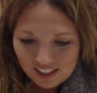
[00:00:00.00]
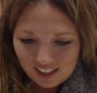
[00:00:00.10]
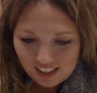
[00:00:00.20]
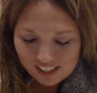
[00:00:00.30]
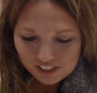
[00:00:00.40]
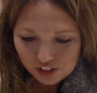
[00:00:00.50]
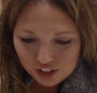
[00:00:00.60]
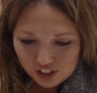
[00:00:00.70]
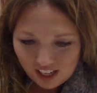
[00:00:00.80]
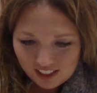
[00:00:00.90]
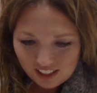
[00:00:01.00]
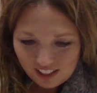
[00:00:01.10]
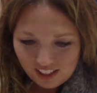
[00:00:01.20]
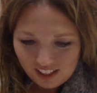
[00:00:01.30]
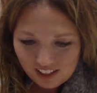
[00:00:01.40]
Hi,
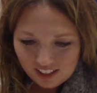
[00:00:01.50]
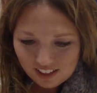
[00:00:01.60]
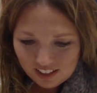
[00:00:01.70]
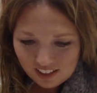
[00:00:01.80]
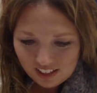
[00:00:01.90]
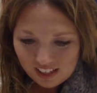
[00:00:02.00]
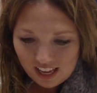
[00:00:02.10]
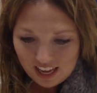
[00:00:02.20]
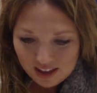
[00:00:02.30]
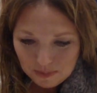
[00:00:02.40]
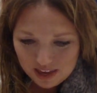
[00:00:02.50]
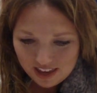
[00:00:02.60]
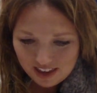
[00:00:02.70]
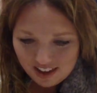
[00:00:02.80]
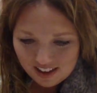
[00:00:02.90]
Shelly and
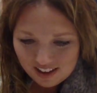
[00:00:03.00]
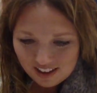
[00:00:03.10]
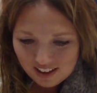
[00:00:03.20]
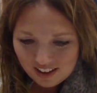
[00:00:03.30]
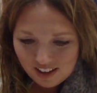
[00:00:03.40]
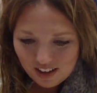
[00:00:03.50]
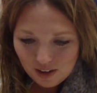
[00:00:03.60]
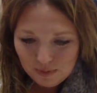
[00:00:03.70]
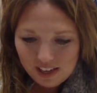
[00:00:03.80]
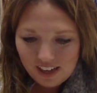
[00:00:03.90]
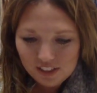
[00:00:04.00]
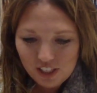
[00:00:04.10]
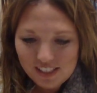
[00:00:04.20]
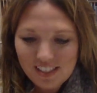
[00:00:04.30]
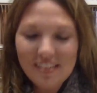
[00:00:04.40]
Amy. Oh my gosh,
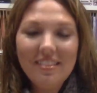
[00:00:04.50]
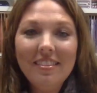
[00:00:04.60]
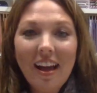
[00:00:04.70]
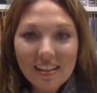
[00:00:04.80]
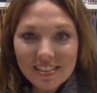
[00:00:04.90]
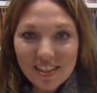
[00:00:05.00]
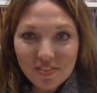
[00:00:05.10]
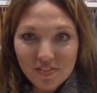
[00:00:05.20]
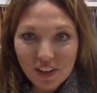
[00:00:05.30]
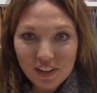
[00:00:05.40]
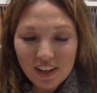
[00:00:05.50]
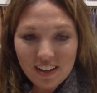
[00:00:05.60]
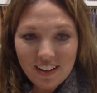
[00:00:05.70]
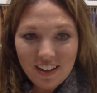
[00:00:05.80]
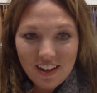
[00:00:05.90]
I see lots of fun
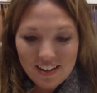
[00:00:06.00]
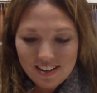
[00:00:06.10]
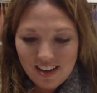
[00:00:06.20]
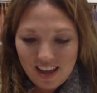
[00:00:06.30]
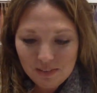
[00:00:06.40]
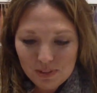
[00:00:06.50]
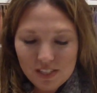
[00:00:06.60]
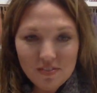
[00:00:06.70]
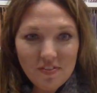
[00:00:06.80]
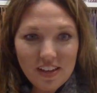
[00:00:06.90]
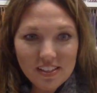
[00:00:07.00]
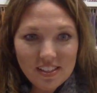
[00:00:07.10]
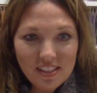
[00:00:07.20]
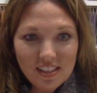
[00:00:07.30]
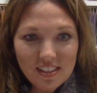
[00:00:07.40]
names and
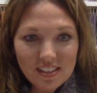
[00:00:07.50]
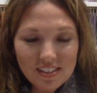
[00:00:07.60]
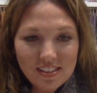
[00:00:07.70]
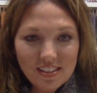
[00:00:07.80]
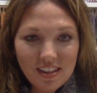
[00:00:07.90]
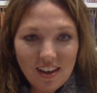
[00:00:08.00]
faces.